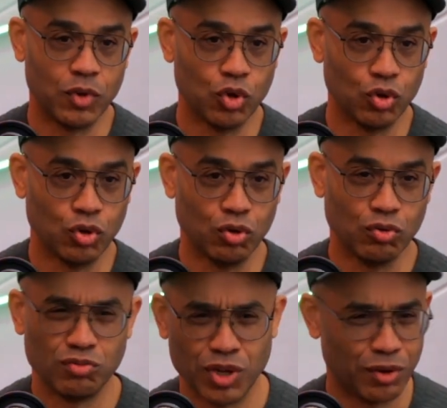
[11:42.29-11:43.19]
who
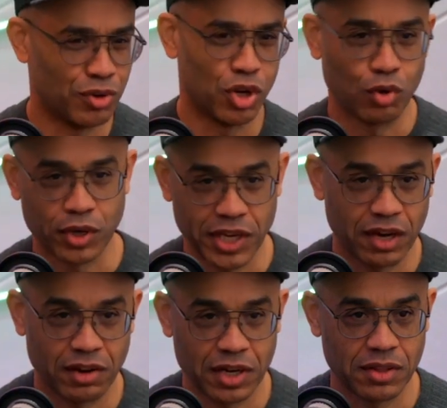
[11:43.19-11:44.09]
don't know or
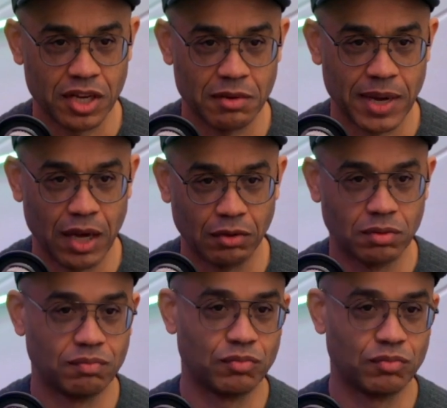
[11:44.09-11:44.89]
care anything about